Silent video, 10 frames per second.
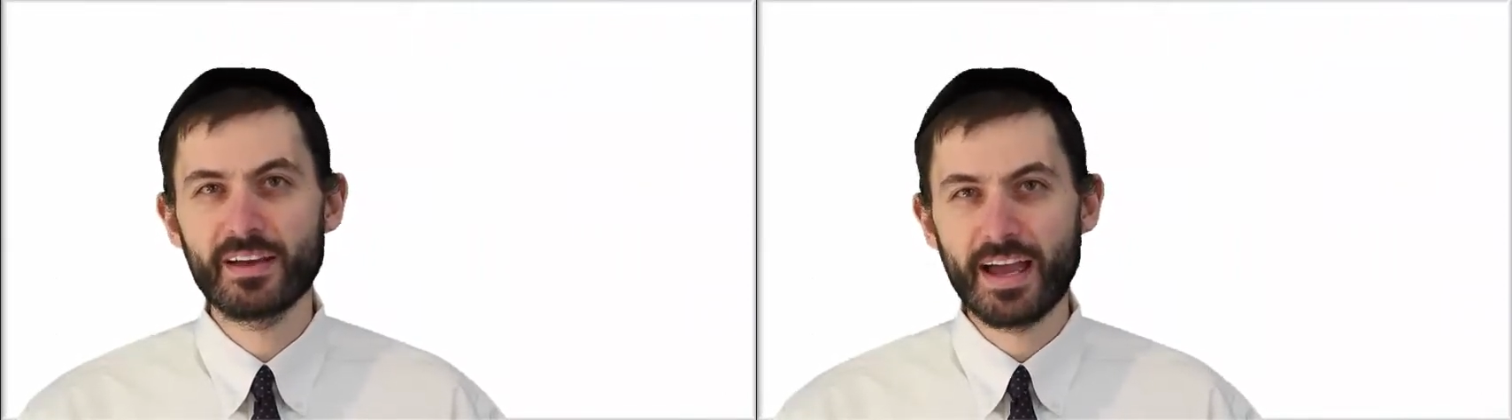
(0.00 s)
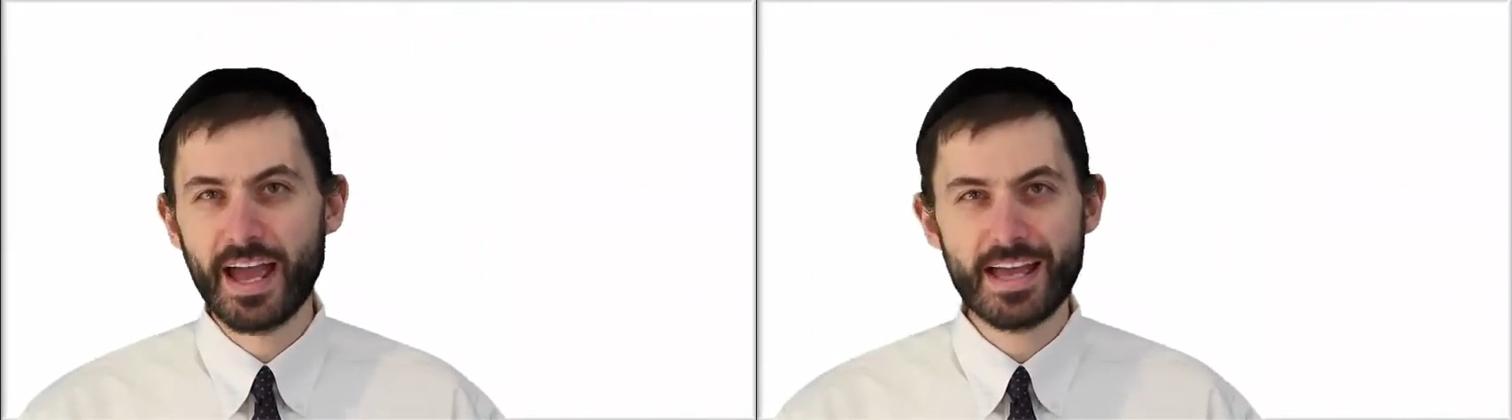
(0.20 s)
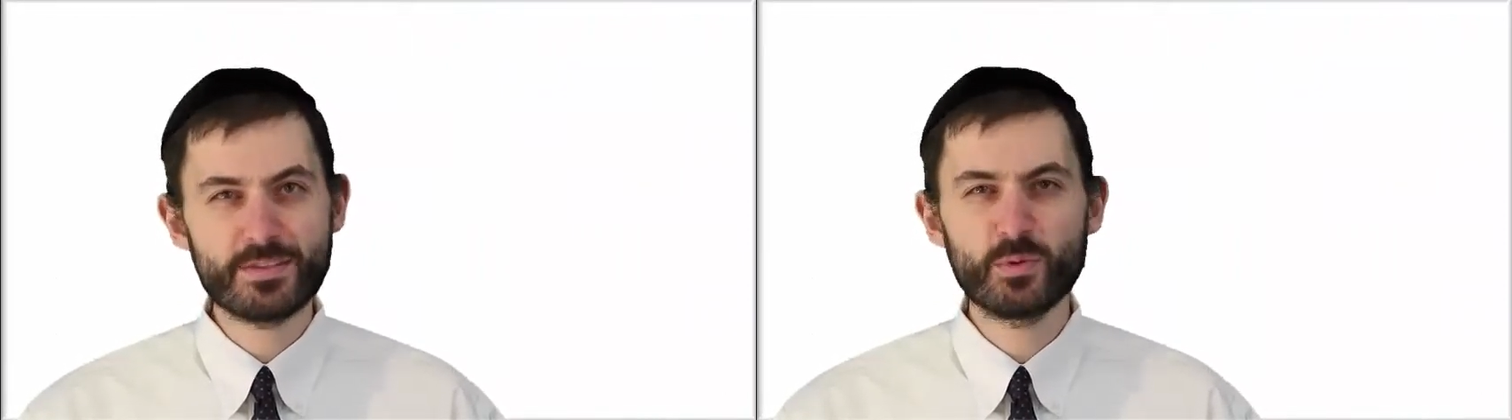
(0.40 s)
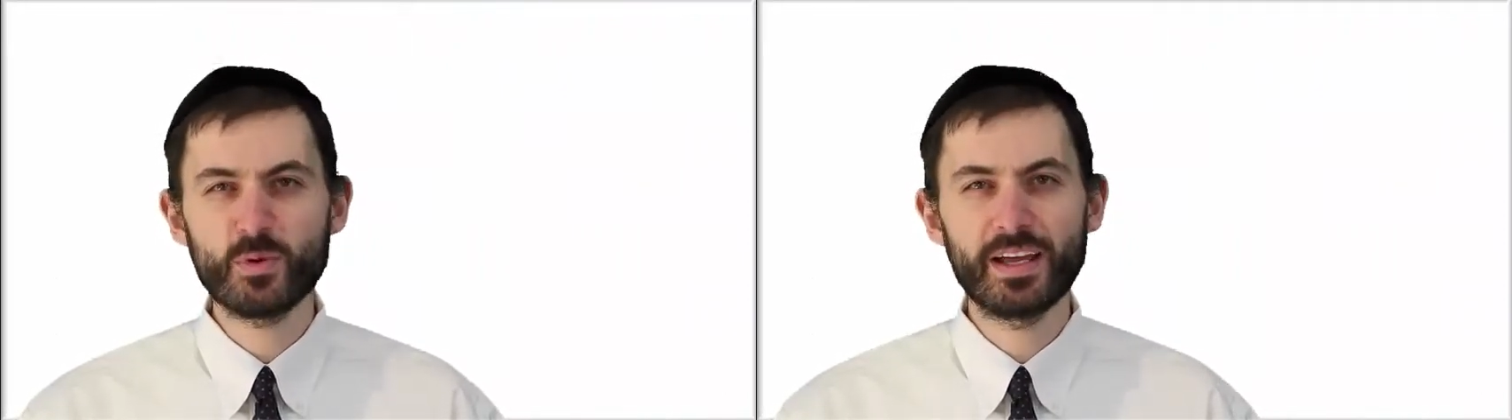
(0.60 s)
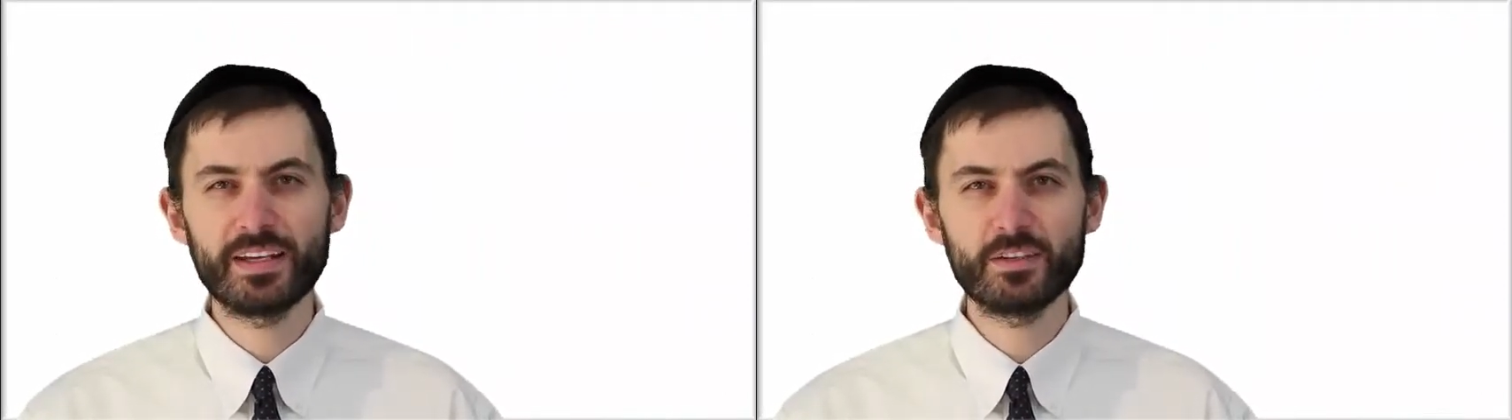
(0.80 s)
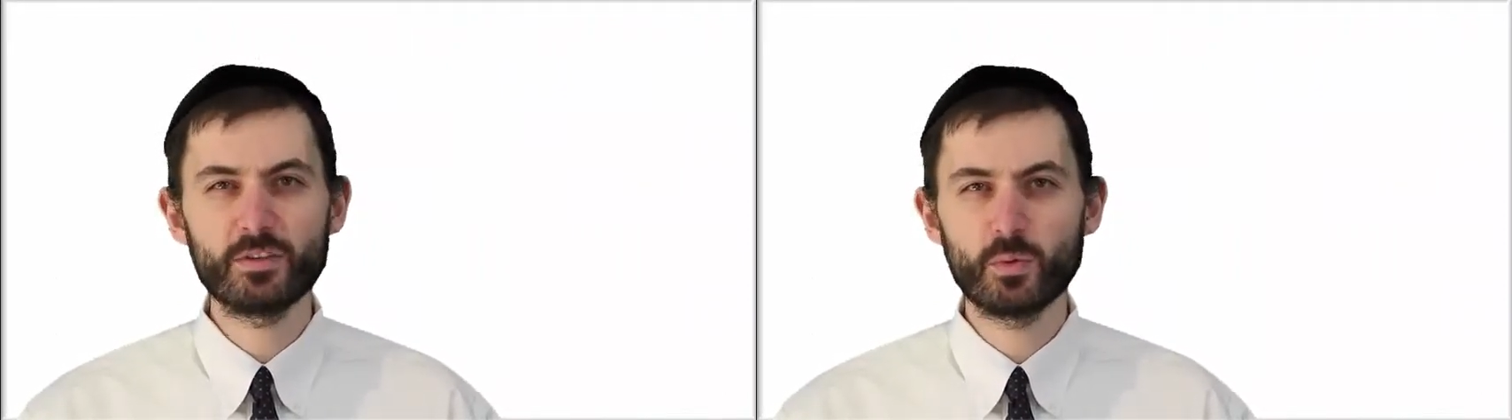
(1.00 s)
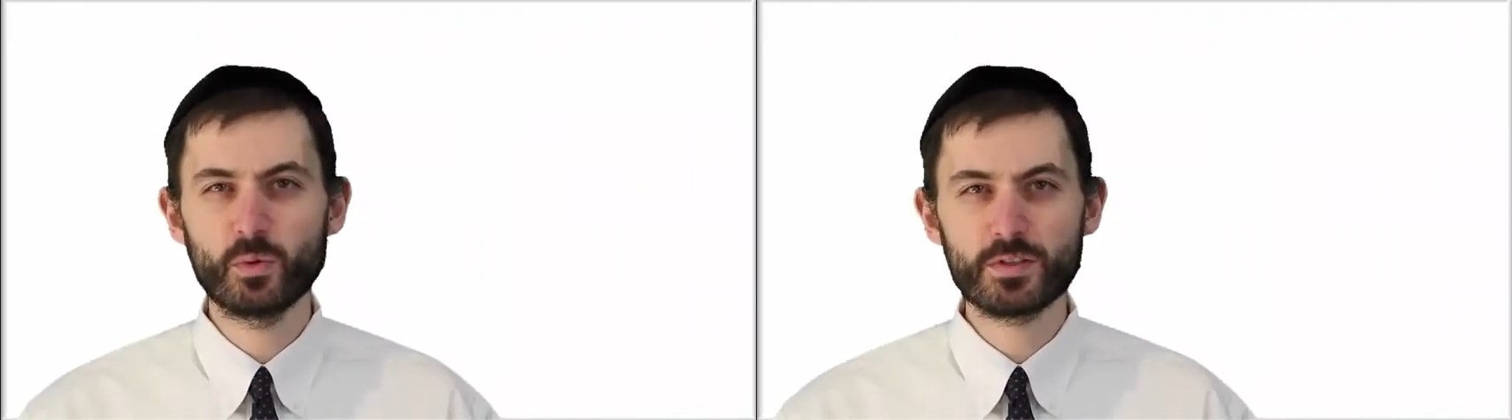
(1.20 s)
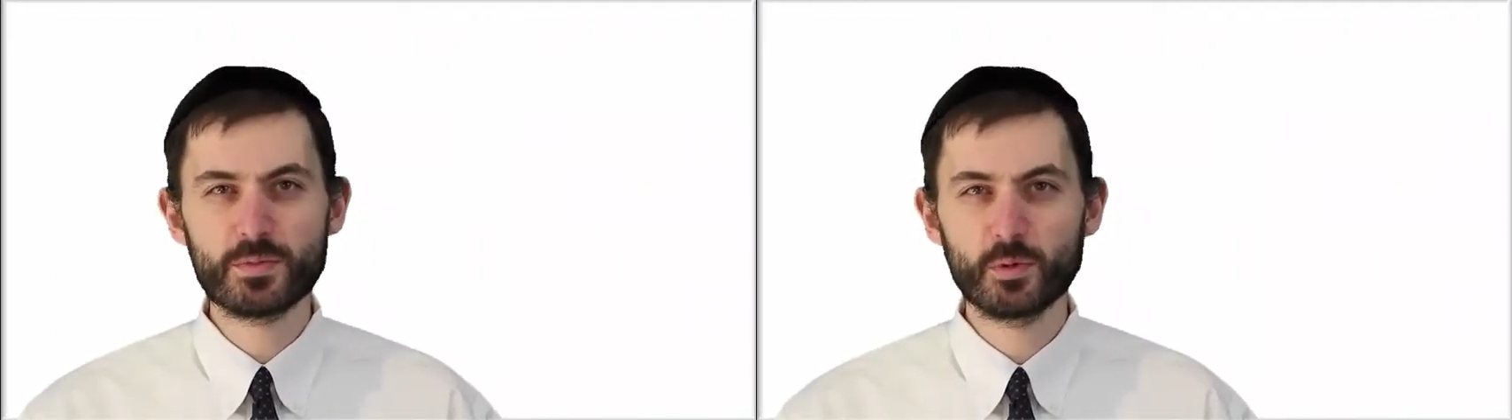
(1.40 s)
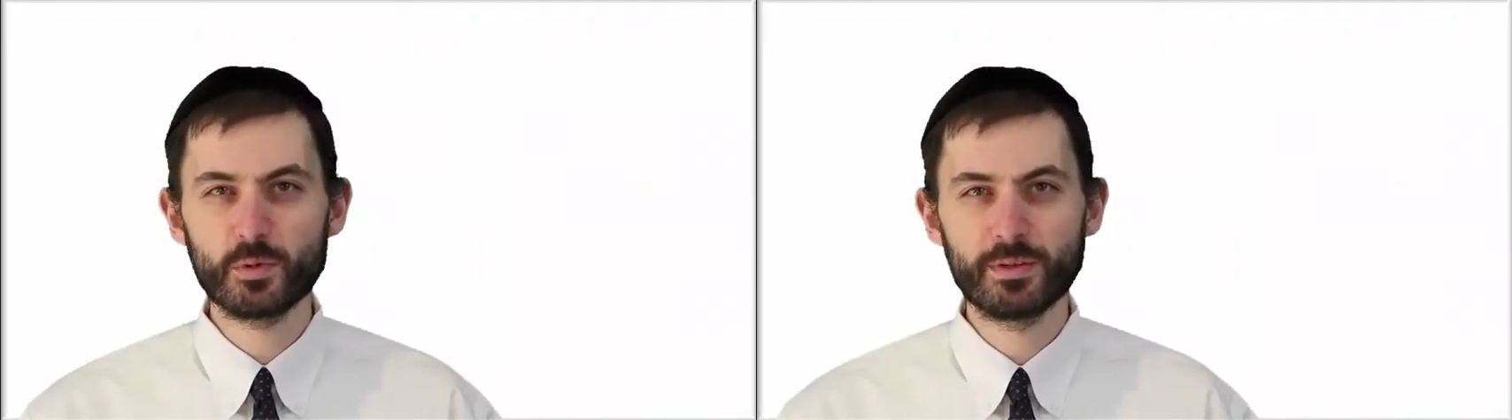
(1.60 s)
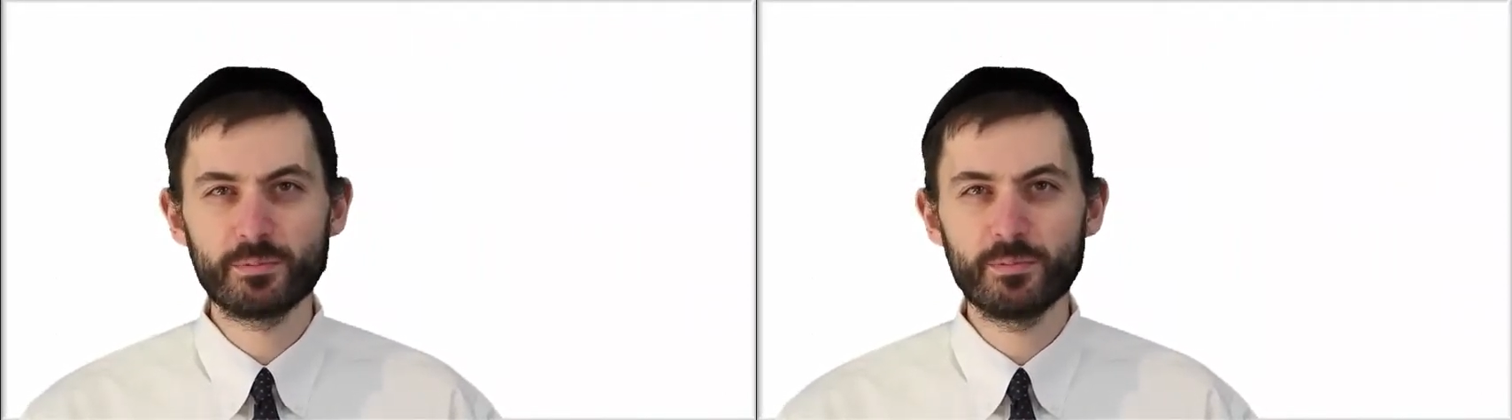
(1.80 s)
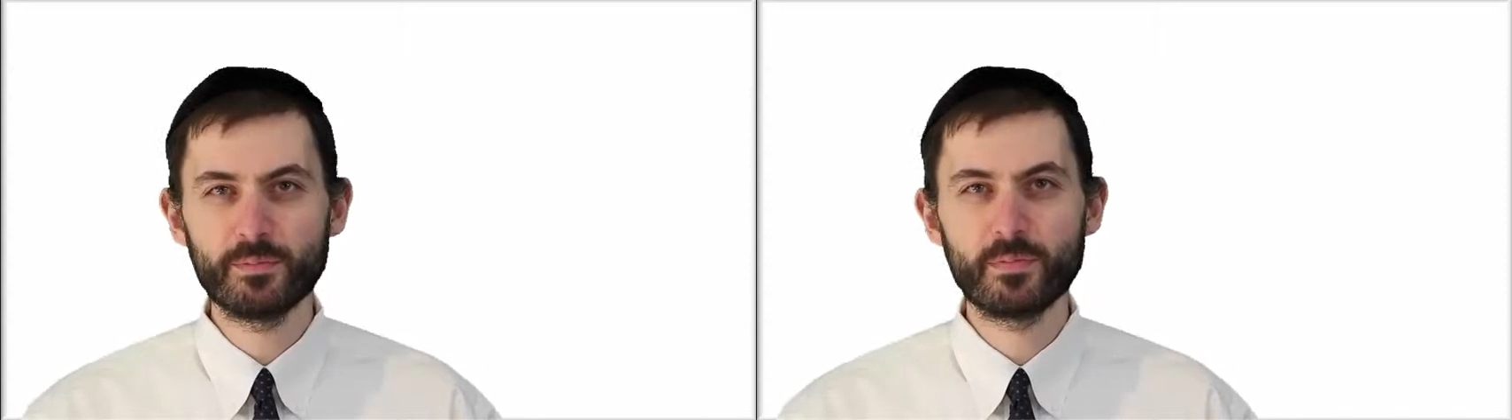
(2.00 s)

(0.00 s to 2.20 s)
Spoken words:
as we were heading towards Purim,